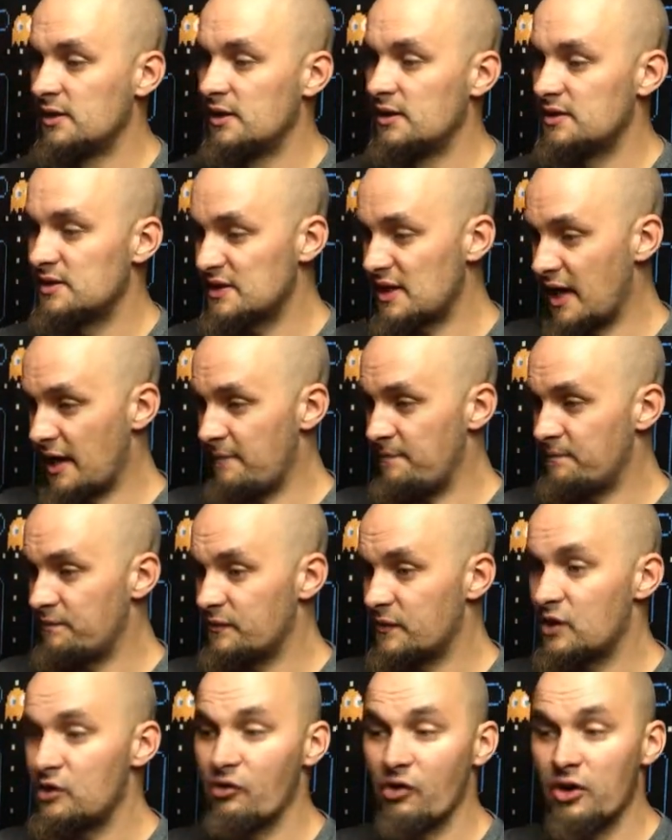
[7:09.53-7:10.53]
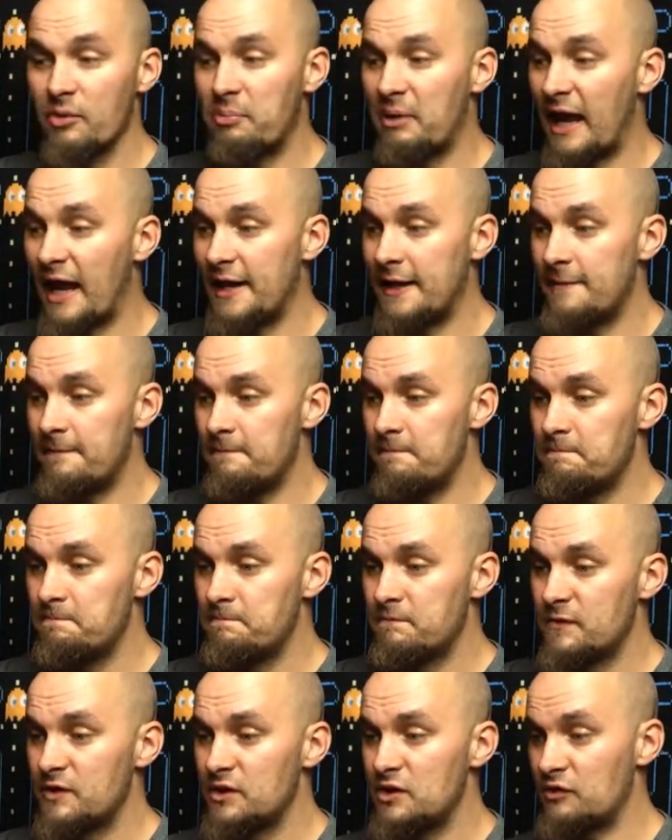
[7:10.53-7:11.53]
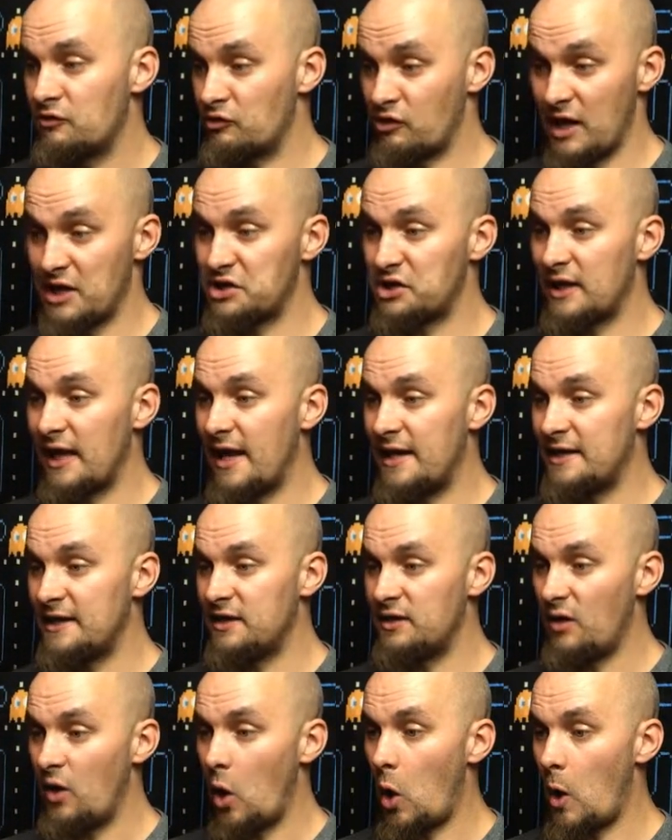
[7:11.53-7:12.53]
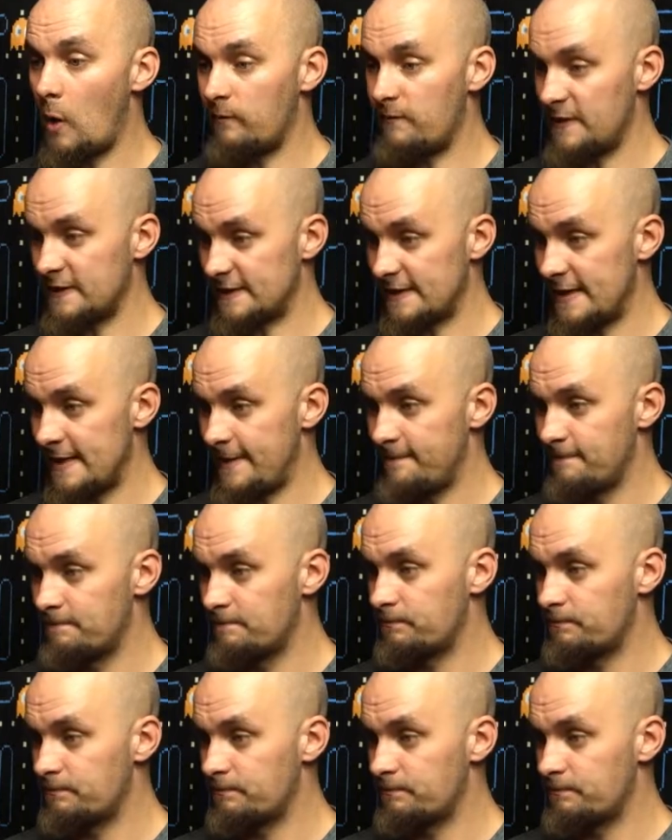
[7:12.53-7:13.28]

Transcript: So yeah, you're on a planet, you've crash landed, obviously.